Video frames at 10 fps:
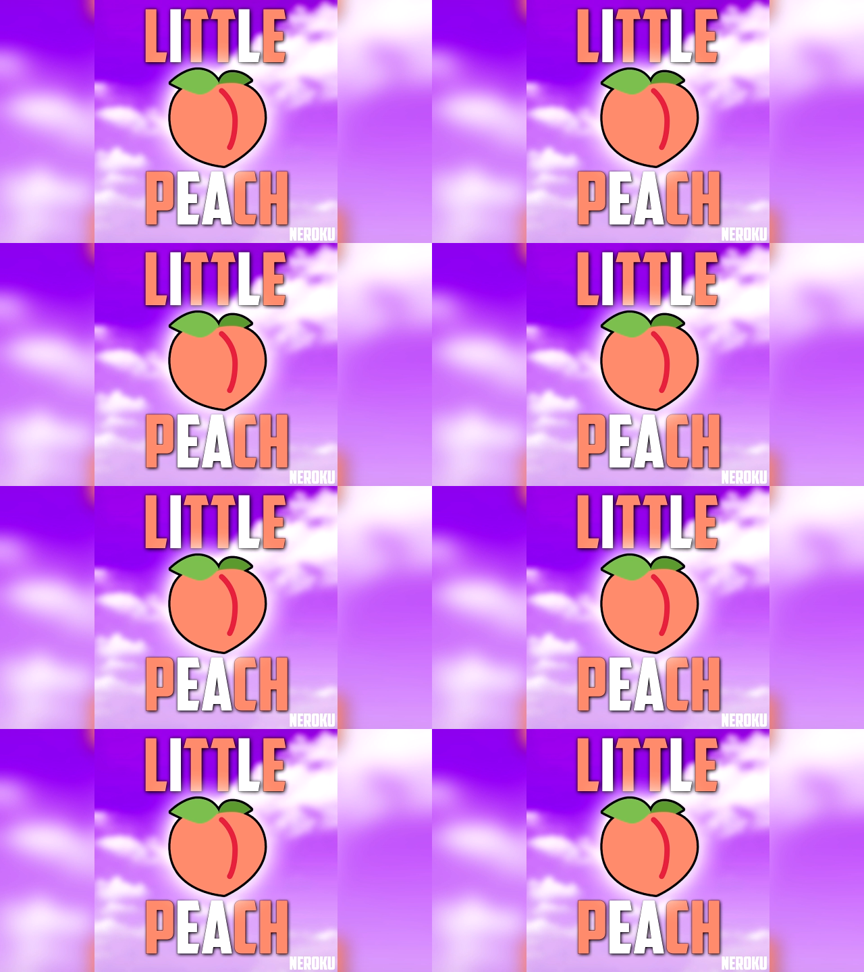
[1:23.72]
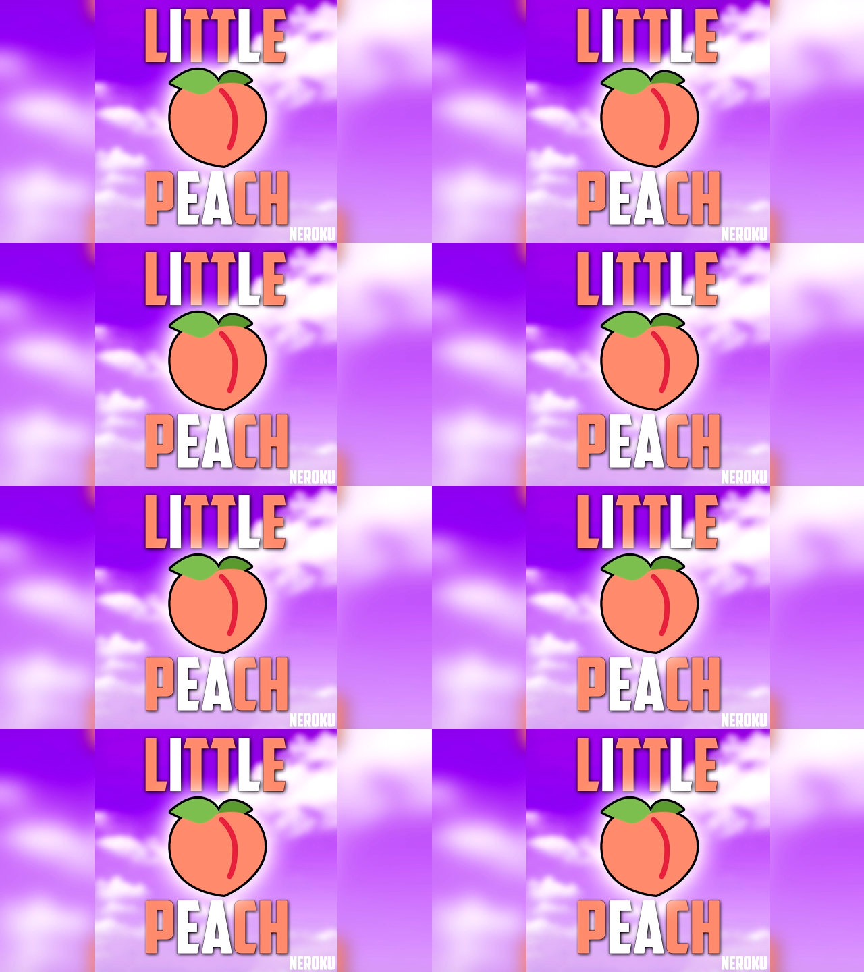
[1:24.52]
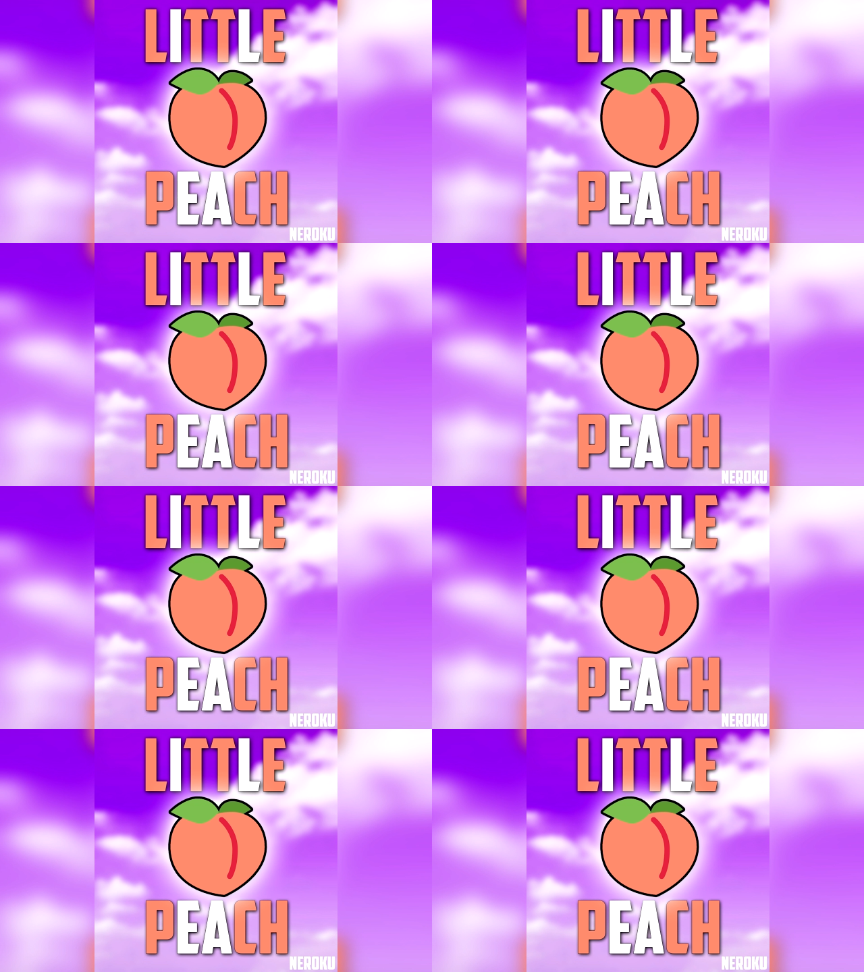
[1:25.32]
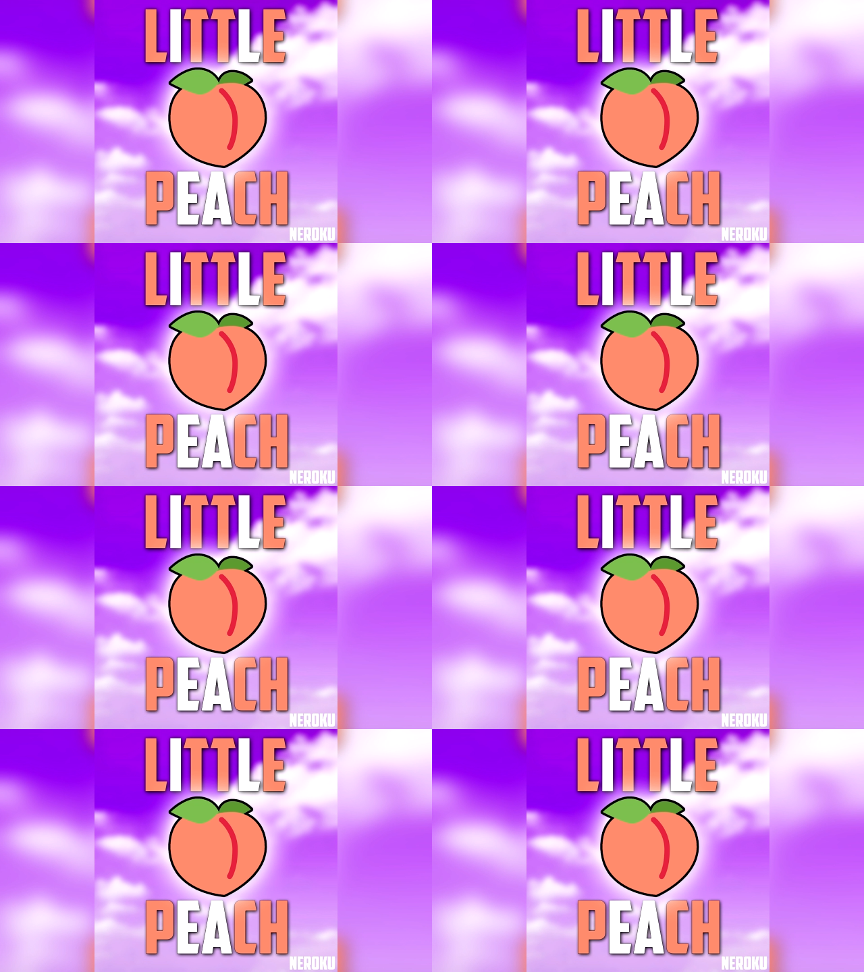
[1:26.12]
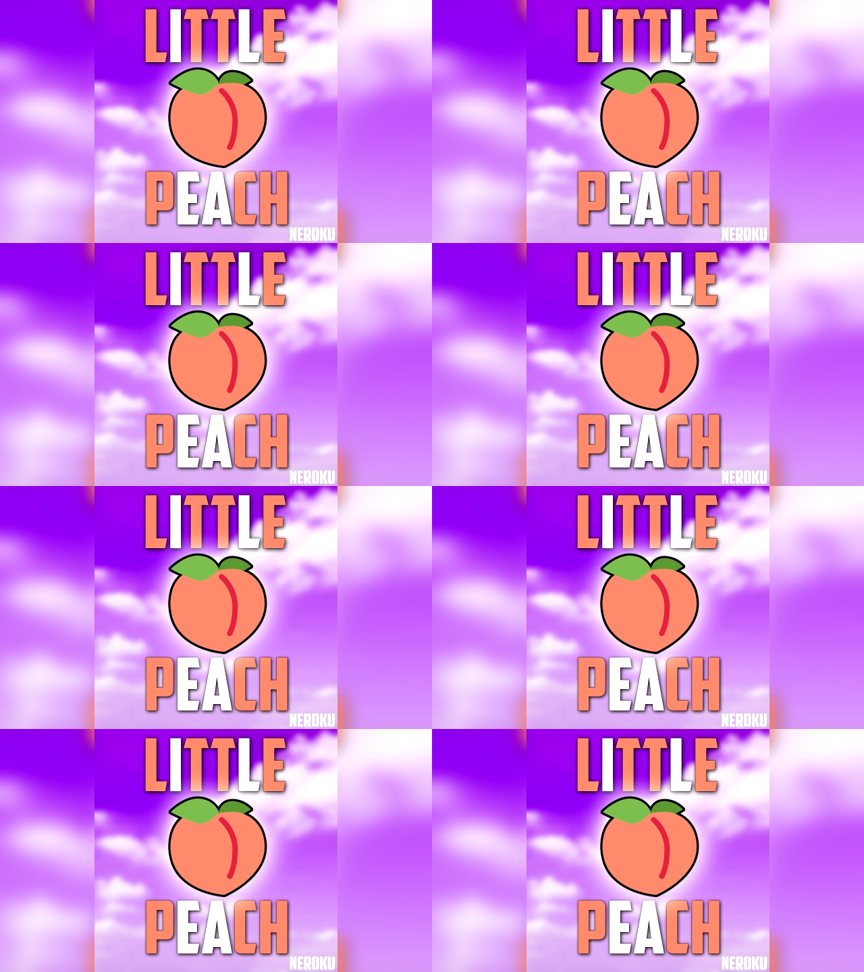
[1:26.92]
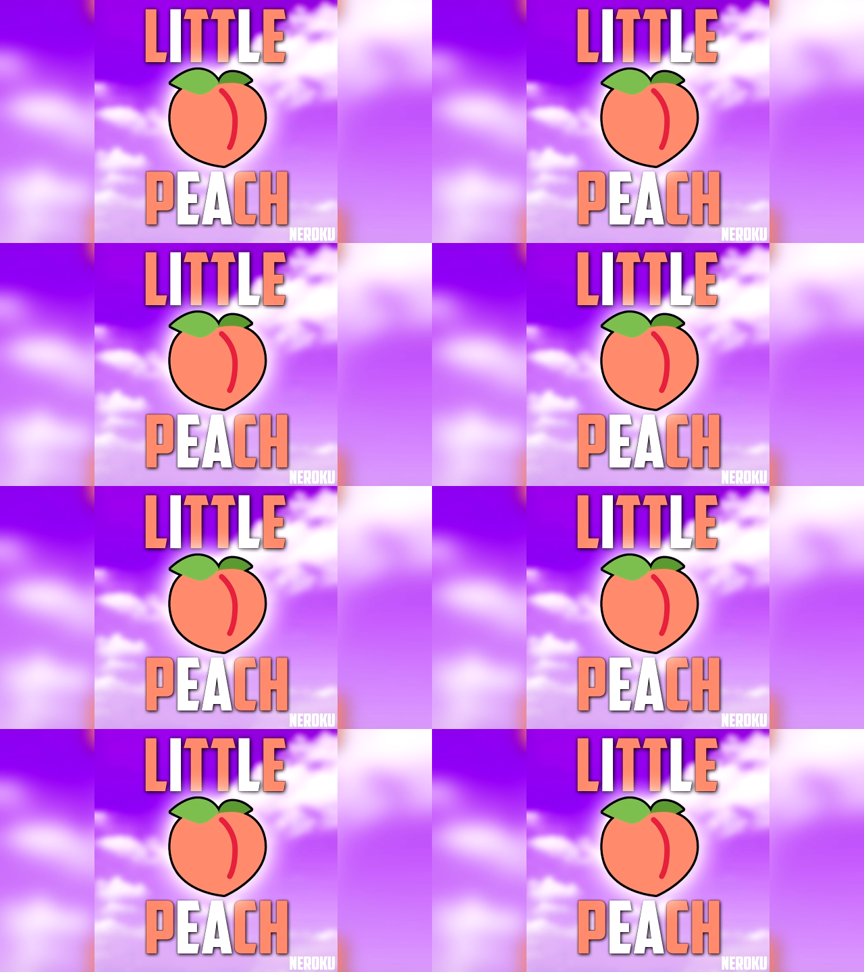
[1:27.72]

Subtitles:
Nobody's mouth can be seen.